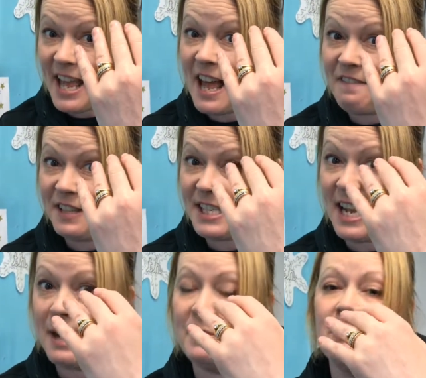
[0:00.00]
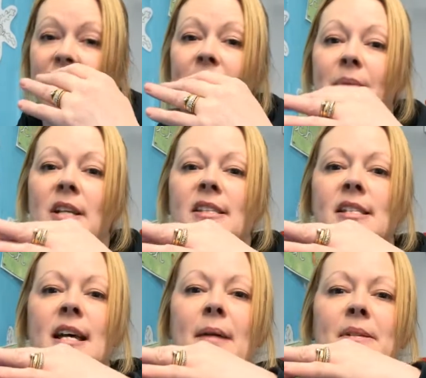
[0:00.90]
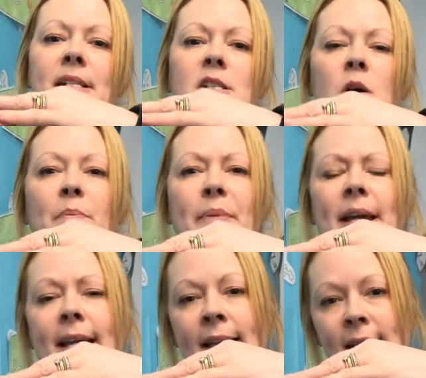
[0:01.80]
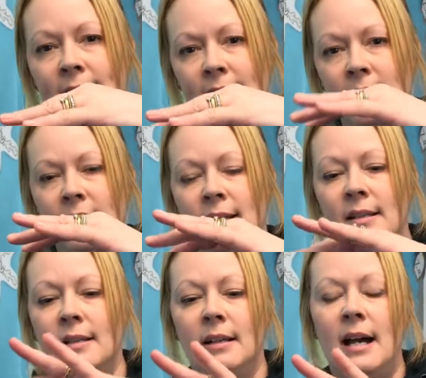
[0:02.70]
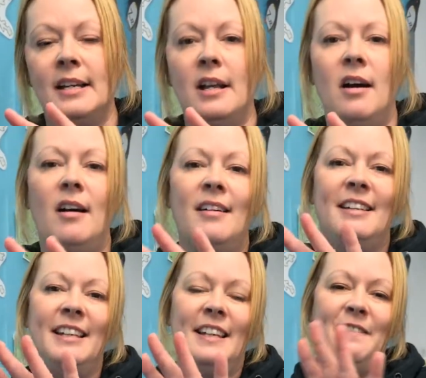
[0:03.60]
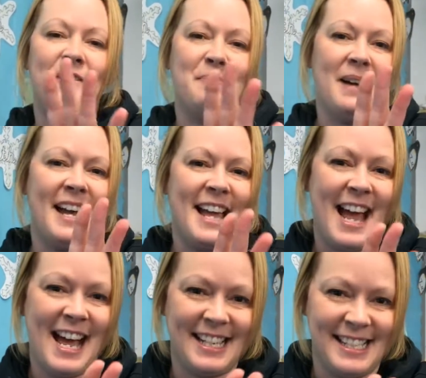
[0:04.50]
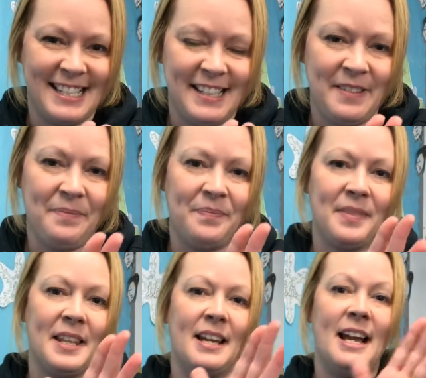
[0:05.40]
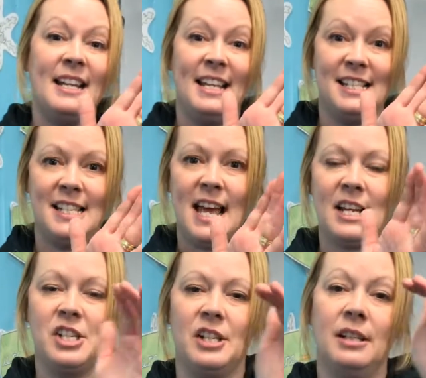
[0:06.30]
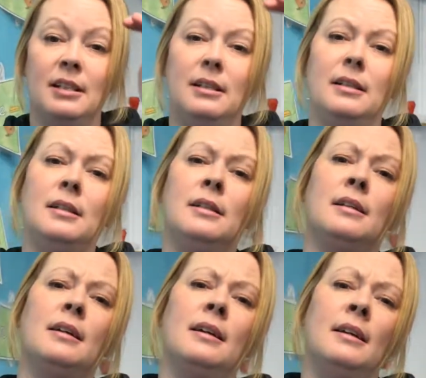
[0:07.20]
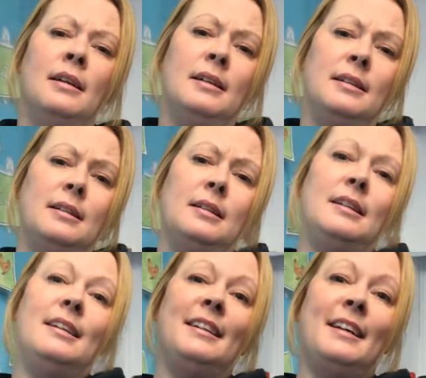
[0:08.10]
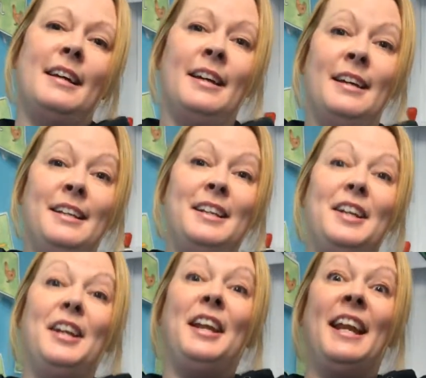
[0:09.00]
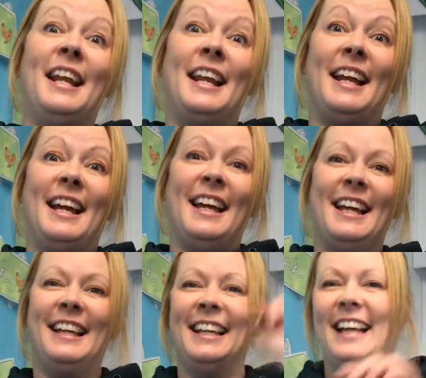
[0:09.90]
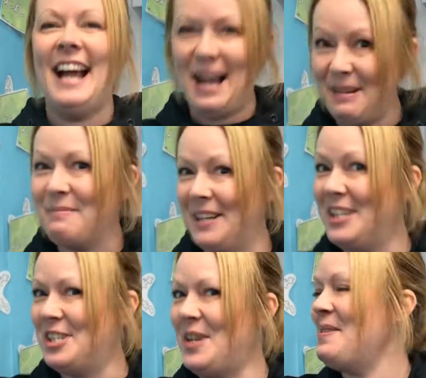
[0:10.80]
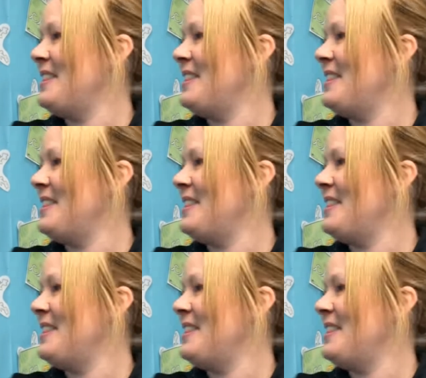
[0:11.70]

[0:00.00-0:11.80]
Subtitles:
Heavy diamond ring, because the diamond is so big I can hardly lift my hand. And here's the action. Ng, ng, ng. And I'm going to show you